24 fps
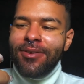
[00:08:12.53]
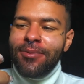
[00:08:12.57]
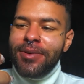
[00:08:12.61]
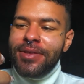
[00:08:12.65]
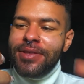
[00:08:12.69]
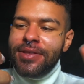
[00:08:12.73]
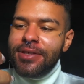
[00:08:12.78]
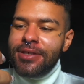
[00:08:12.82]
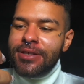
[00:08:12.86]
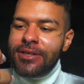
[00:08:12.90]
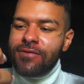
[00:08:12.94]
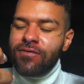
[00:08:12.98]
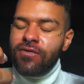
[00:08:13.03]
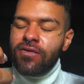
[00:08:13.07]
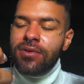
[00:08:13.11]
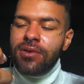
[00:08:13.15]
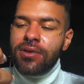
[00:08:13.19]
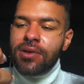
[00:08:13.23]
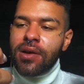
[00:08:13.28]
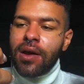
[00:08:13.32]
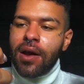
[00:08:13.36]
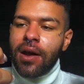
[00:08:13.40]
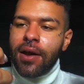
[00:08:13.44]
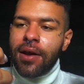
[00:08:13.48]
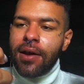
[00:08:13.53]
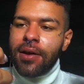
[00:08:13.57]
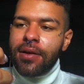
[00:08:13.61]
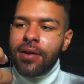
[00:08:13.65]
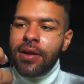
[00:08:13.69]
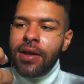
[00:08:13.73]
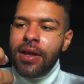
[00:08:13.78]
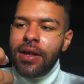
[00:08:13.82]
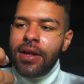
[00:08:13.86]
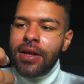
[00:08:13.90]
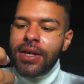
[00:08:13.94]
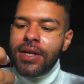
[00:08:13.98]
with this Fool card,
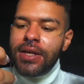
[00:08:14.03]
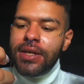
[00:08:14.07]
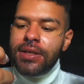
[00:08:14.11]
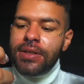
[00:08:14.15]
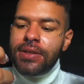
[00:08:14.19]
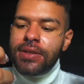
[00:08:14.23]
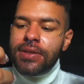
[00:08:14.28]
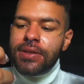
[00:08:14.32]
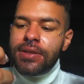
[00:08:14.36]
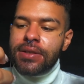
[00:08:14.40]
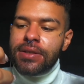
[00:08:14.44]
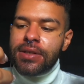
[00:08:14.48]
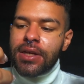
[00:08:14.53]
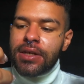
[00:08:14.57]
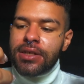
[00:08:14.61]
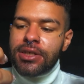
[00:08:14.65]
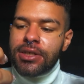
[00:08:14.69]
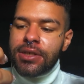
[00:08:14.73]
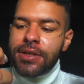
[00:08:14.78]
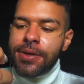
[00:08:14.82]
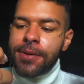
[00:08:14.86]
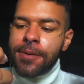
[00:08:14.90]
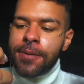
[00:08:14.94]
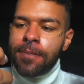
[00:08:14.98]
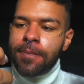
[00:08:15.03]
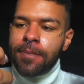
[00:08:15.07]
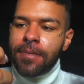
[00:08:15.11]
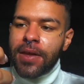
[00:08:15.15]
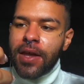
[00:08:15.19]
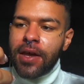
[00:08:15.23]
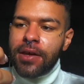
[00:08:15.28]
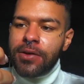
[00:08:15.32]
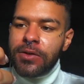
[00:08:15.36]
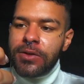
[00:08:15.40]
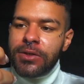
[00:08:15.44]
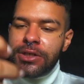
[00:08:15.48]
it's such a
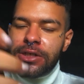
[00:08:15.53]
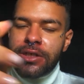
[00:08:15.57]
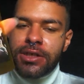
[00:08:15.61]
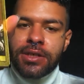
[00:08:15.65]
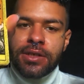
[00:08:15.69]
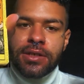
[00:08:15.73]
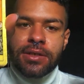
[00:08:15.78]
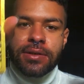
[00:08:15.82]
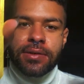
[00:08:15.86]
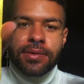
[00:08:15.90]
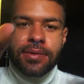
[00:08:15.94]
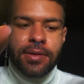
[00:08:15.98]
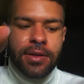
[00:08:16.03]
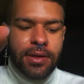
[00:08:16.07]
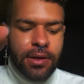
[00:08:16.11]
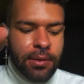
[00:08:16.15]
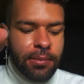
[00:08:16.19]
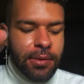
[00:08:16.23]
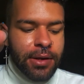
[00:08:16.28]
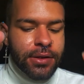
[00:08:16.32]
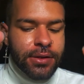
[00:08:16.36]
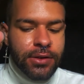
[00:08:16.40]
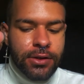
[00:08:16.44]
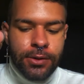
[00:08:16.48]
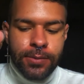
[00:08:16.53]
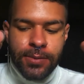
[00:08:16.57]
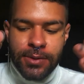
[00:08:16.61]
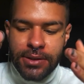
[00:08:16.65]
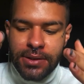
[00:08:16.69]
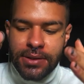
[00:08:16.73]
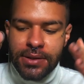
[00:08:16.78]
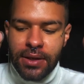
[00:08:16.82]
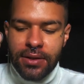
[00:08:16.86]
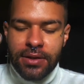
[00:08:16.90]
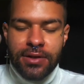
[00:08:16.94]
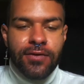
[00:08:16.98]
energy and it makes so much
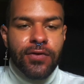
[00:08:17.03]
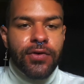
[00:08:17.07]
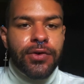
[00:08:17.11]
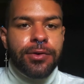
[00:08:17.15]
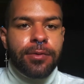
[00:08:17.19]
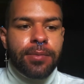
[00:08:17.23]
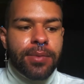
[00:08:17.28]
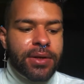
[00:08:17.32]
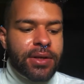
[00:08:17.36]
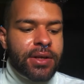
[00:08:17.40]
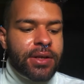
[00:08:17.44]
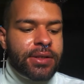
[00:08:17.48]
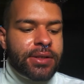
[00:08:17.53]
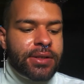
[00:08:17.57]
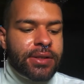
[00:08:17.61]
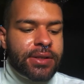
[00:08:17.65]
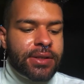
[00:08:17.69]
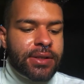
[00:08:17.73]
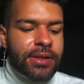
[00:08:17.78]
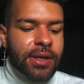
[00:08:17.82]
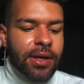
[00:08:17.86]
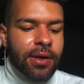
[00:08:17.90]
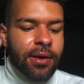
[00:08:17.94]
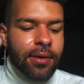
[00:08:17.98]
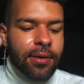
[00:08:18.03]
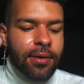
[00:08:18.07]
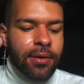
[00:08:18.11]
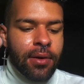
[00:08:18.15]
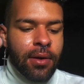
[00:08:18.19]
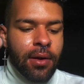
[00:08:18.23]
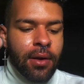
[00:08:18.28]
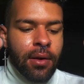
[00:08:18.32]
sense for you because it's like,